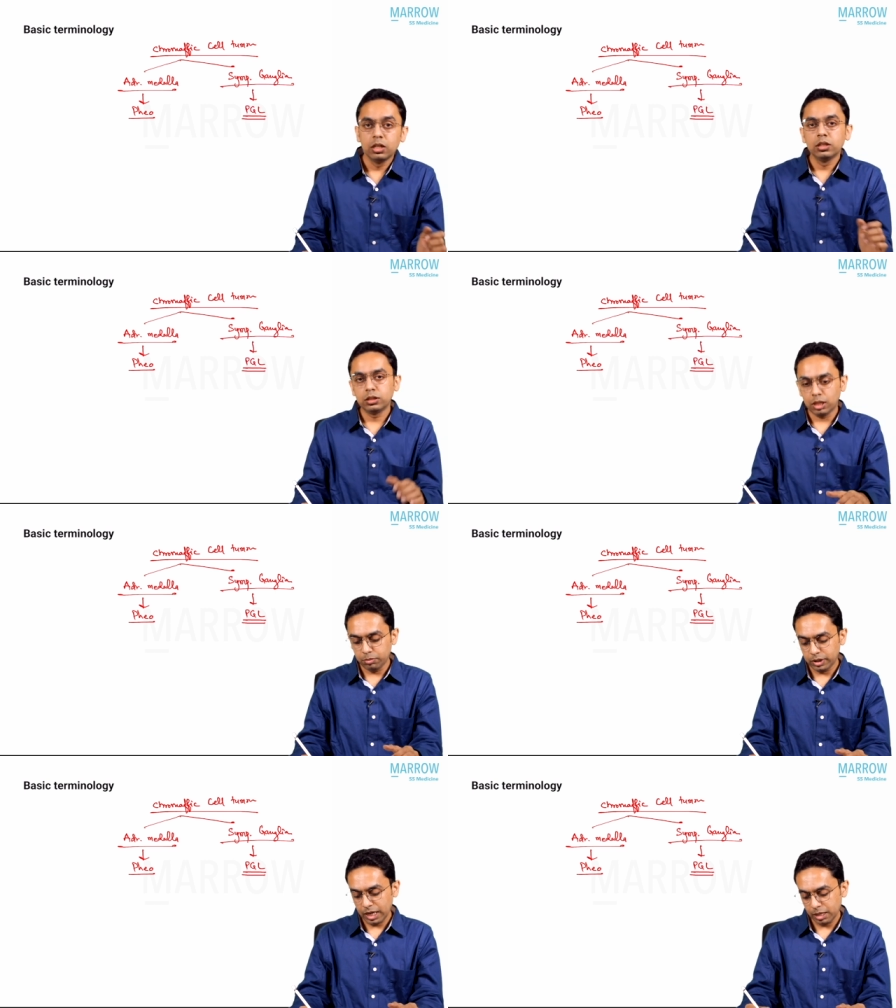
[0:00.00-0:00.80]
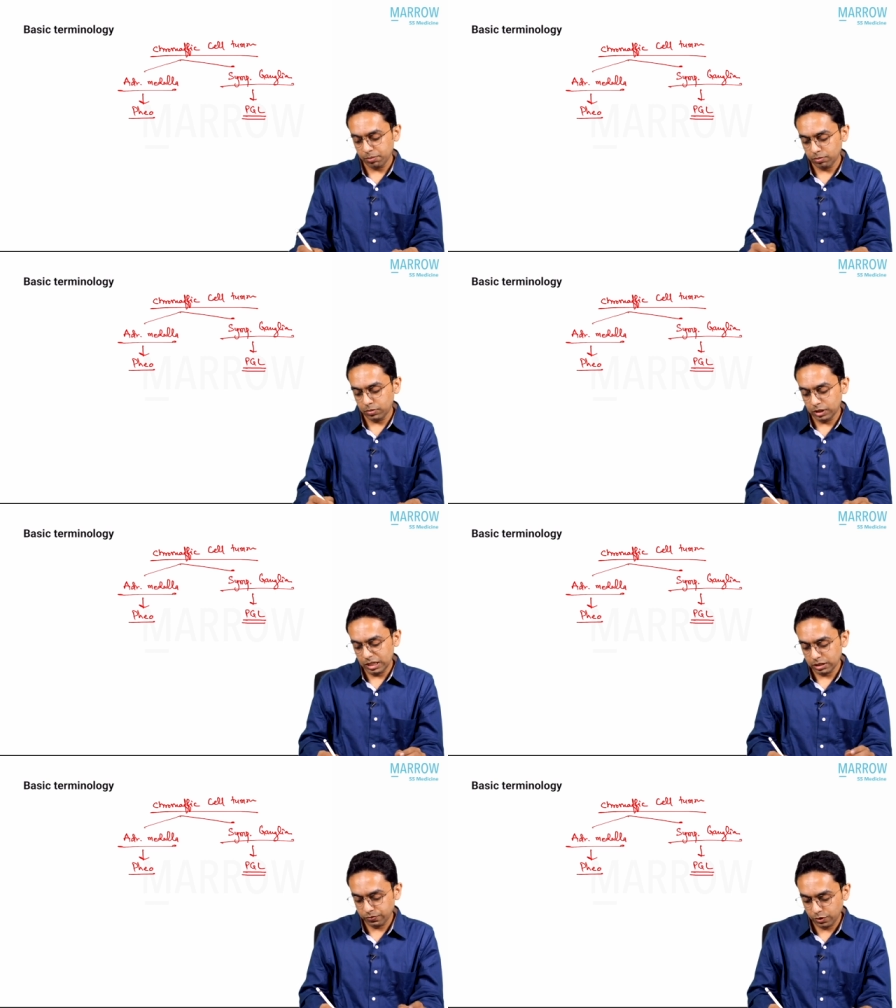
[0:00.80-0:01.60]
Sometimes
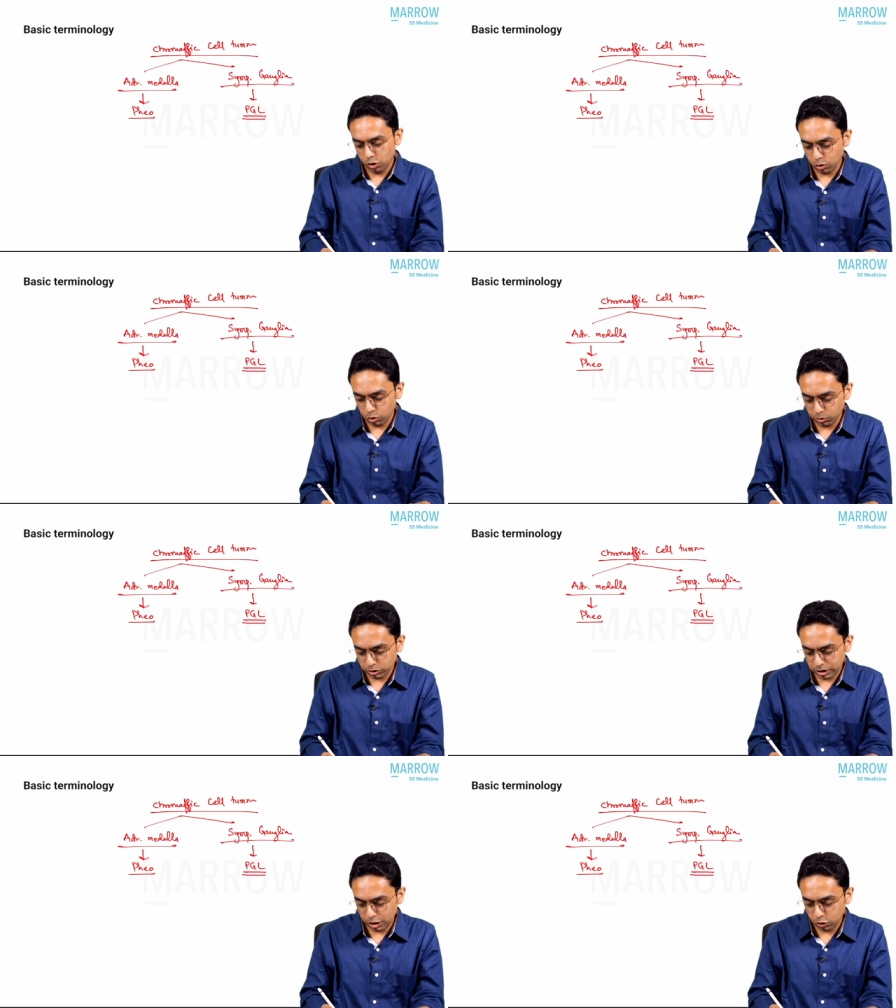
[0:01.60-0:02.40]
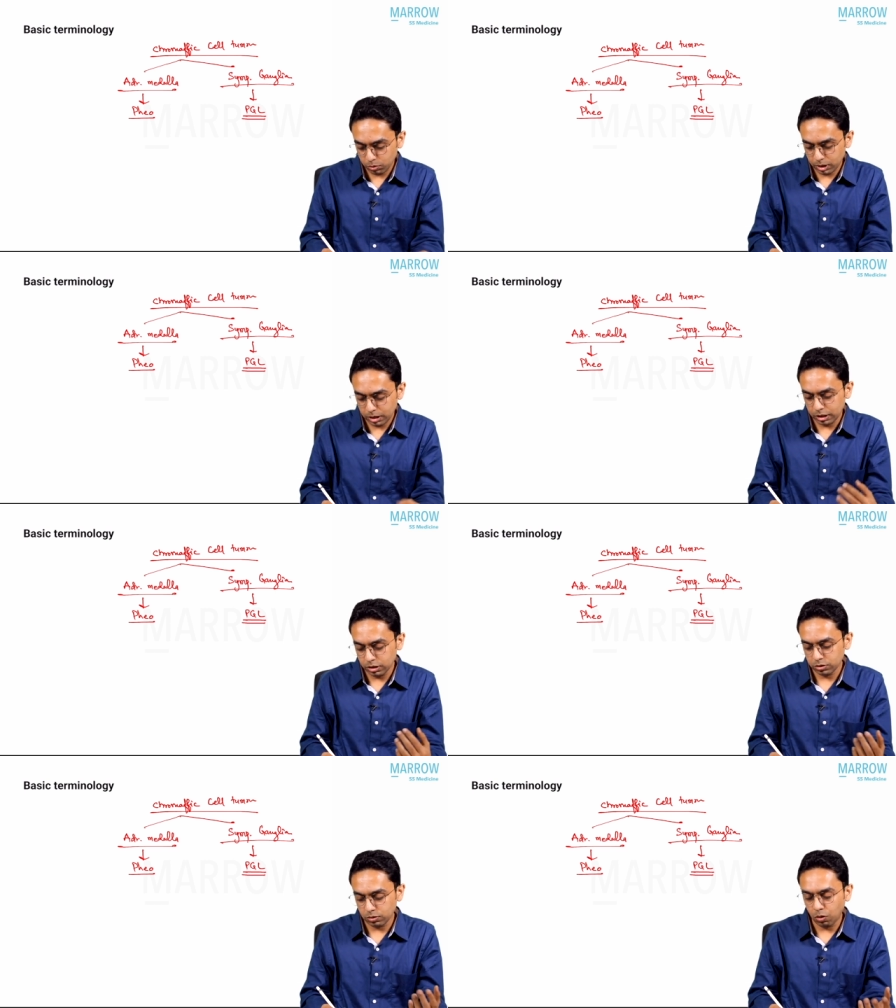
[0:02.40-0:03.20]
this pheochromocytoma
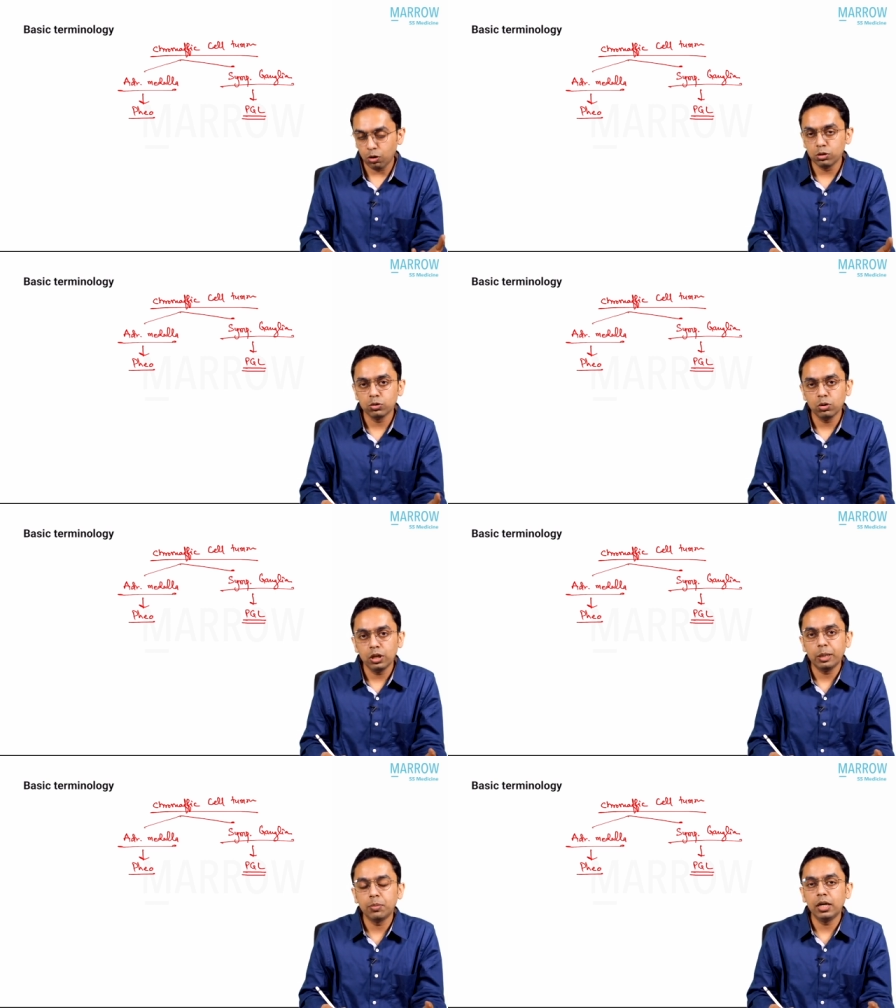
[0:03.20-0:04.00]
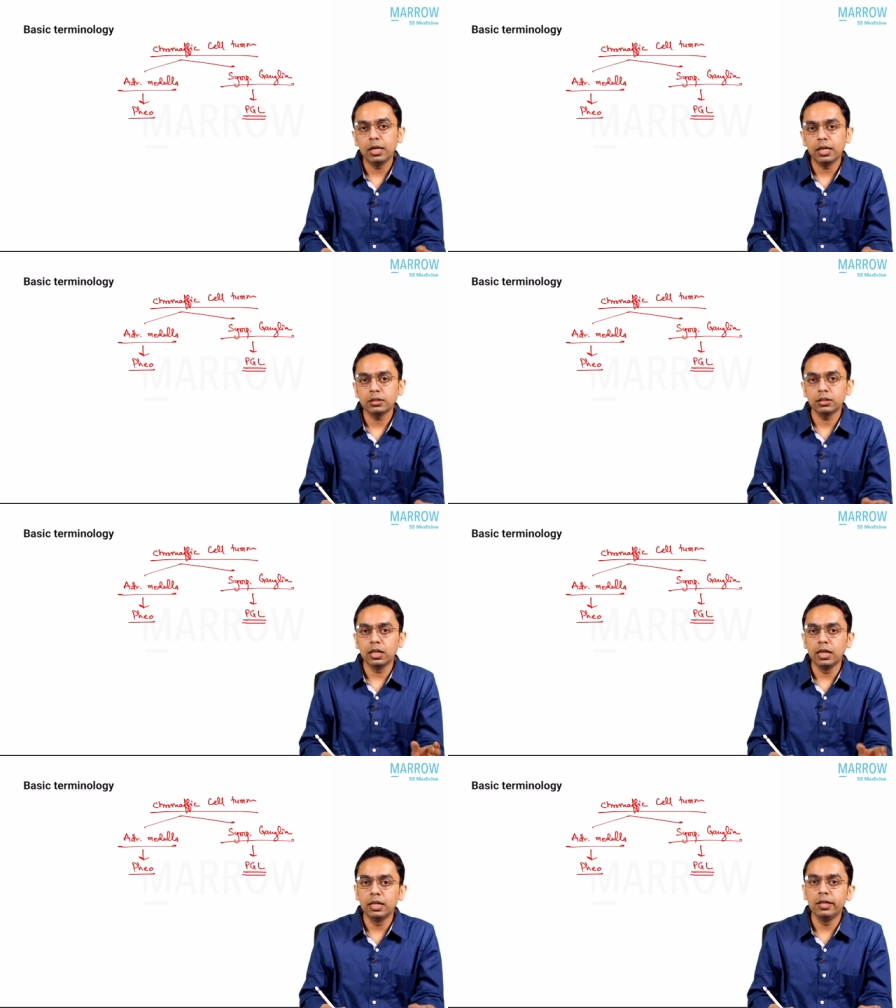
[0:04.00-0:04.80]
is also labeled as
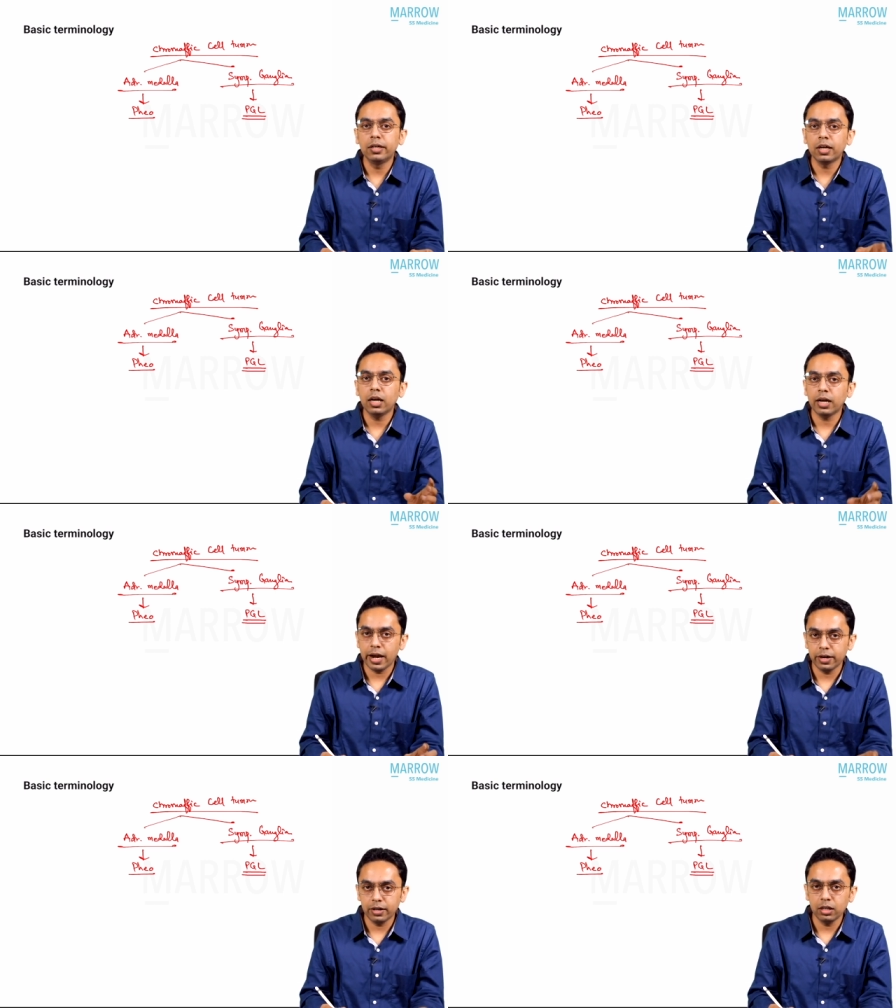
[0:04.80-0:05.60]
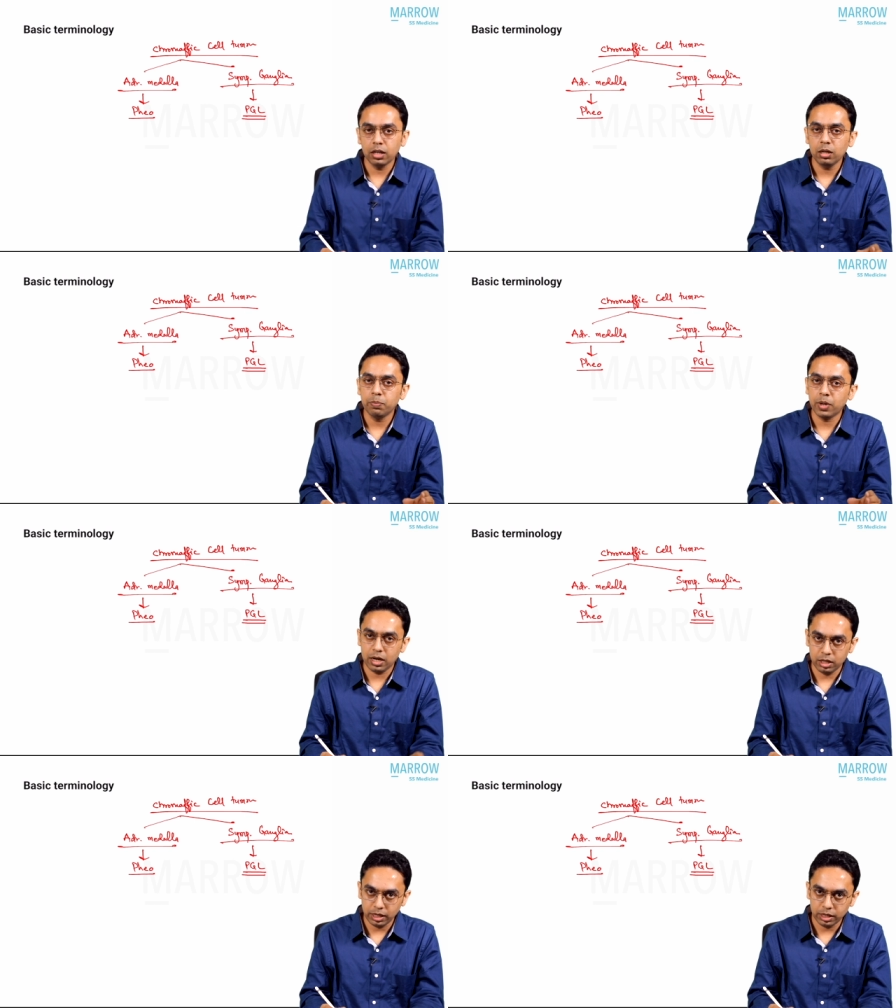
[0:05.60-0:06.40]
intraadrenal
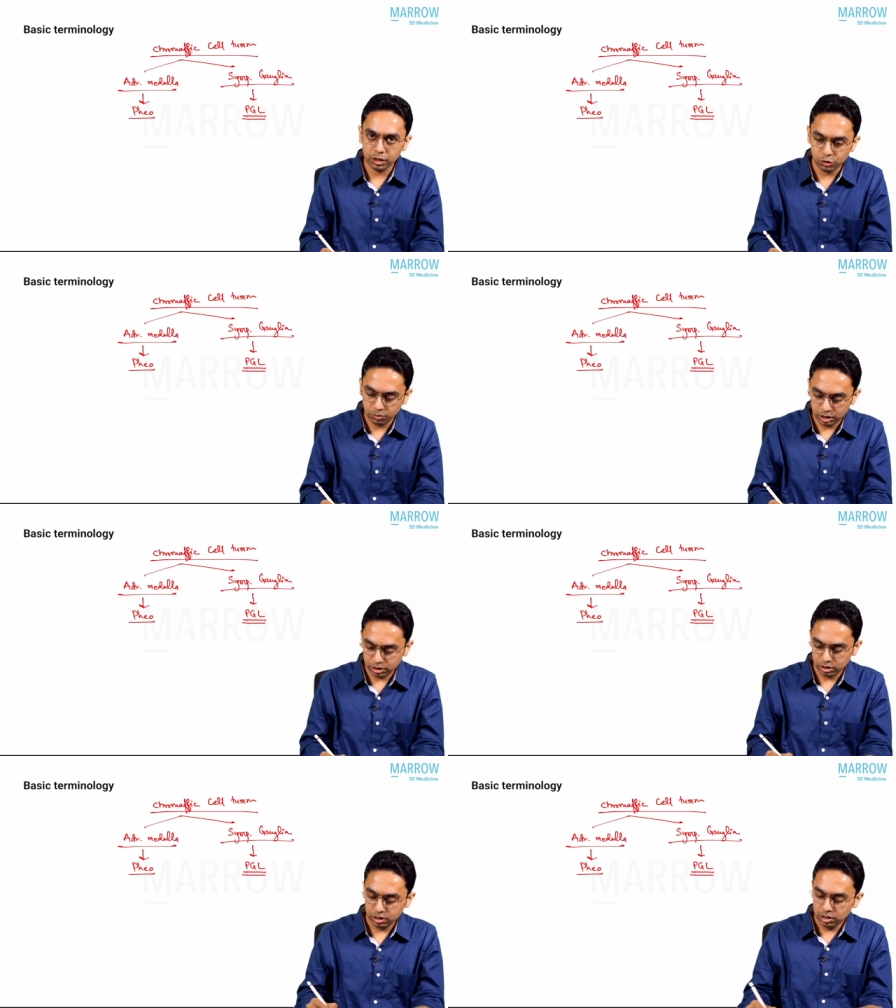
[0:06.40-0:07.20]
paraganglioma.